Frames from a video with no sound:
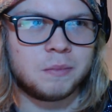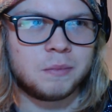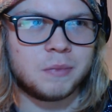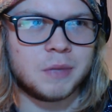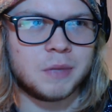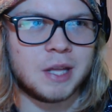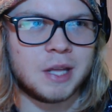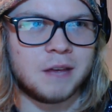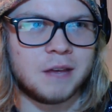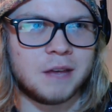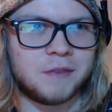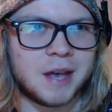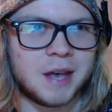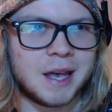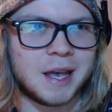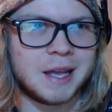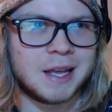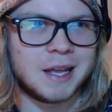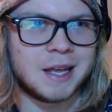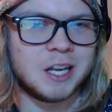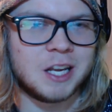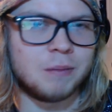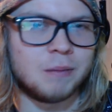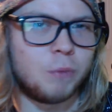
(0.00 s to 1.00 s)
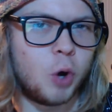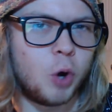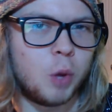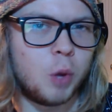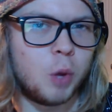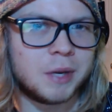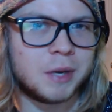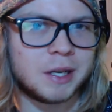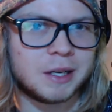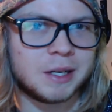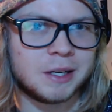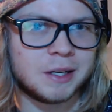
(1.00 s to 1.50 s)
if at any
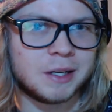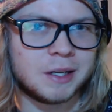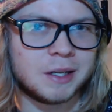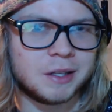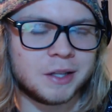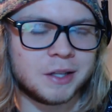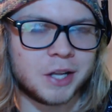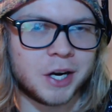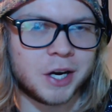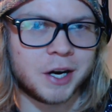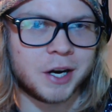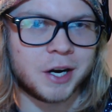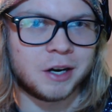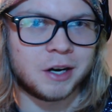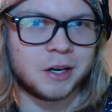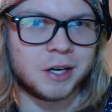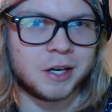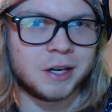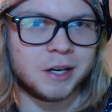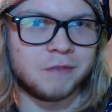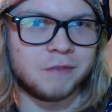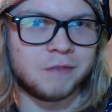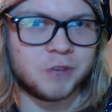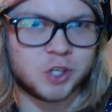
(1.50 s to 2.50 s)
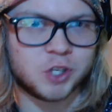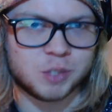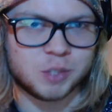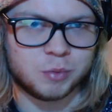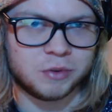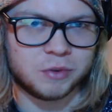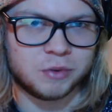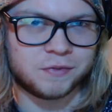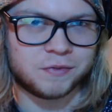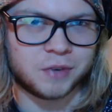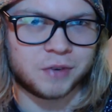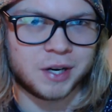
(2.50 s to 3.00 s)
moment their
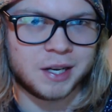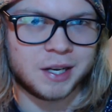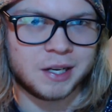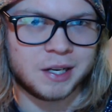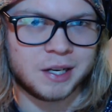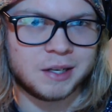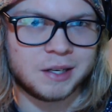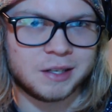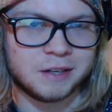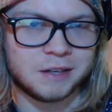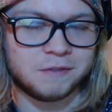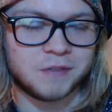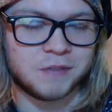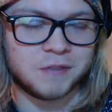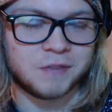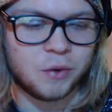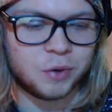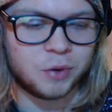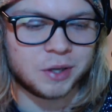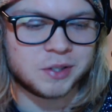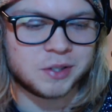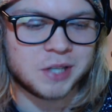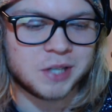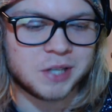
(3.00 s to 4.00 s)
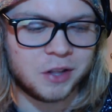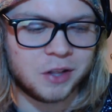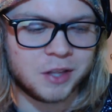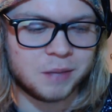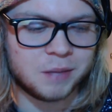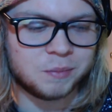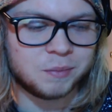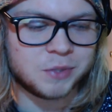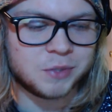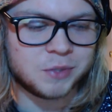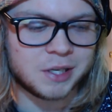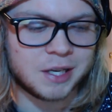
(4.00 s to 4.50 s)
invisible friend, if they were to tell
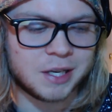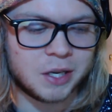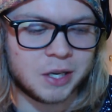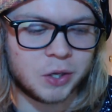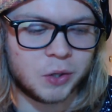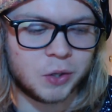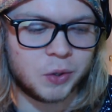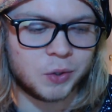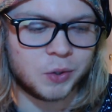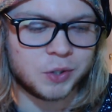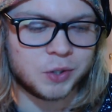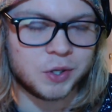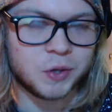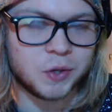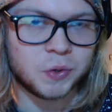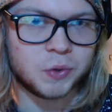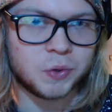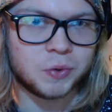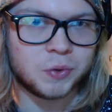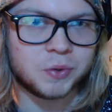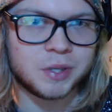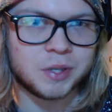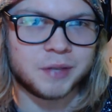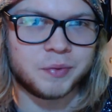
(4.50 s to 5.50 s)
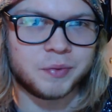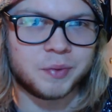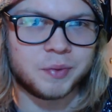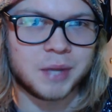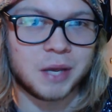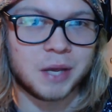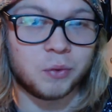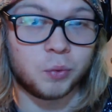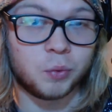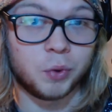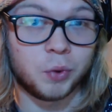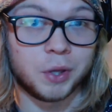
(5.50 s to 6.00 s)
them to kill you, then
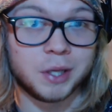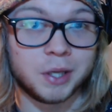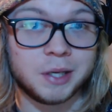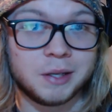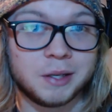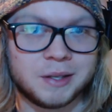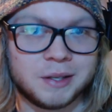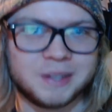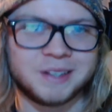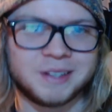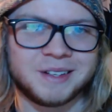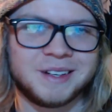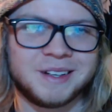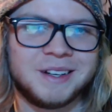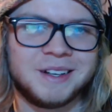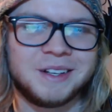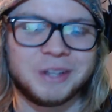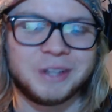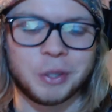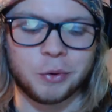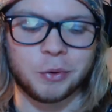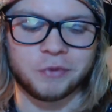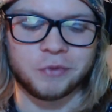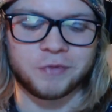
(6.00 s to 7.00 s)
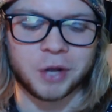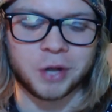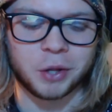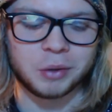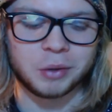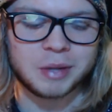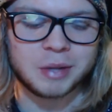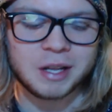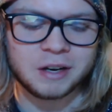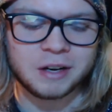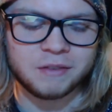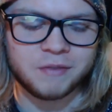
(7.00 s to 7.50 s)
they would. They would
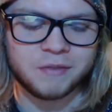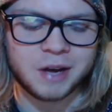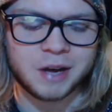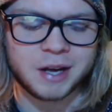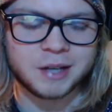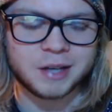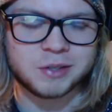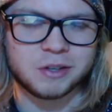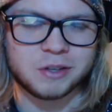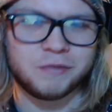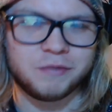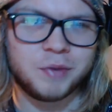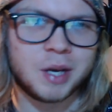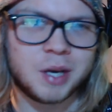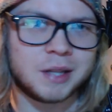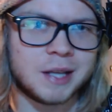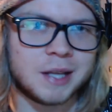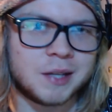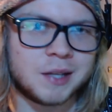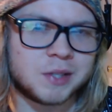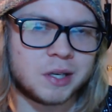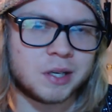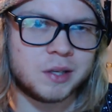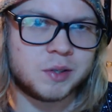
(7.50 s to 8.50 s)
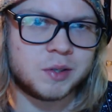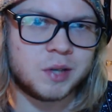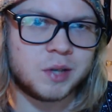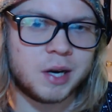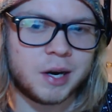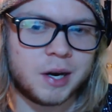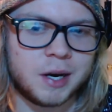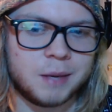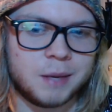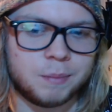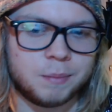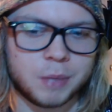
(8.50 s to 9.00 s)
follow that advice. I feel like that's kind of
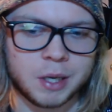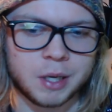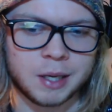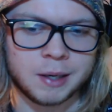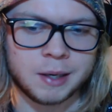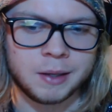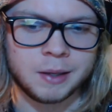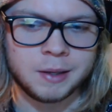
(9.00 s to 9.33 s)
scary, but